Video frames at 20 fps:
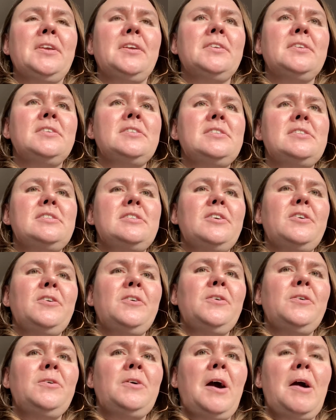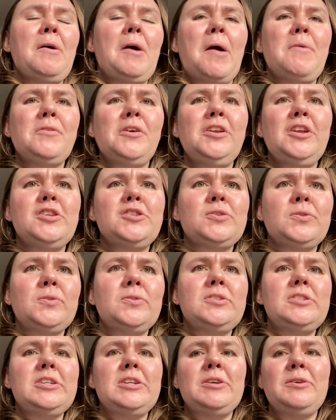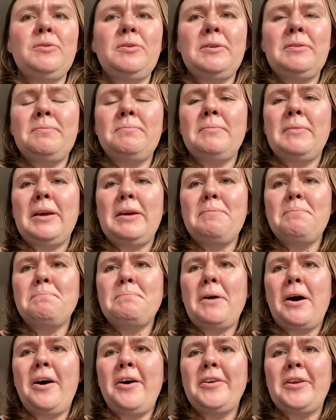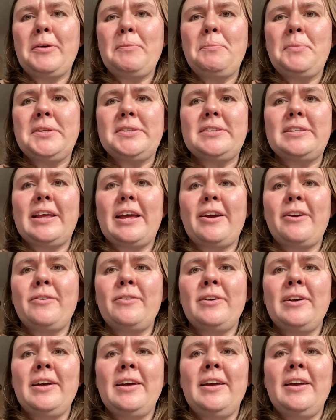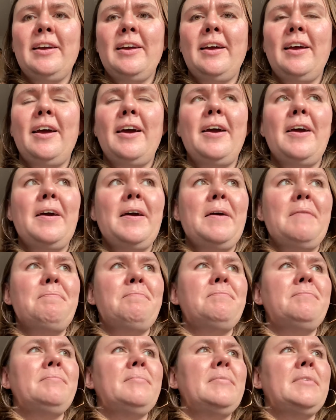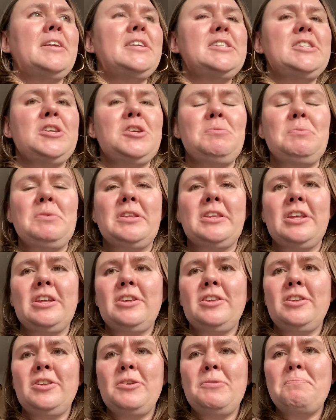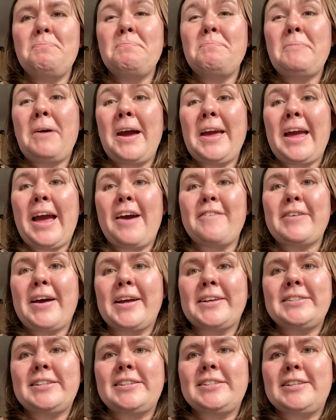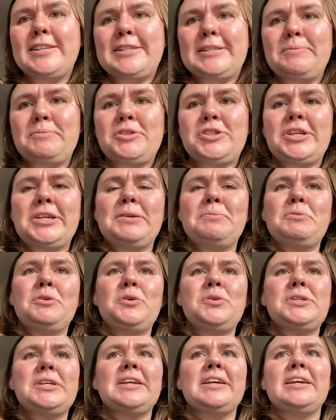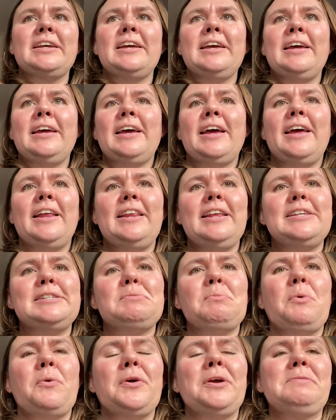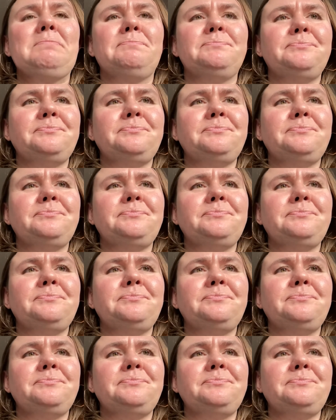So I'm going to talk to you in bar numbers now, assuming that you might have access to some sheet music at this point.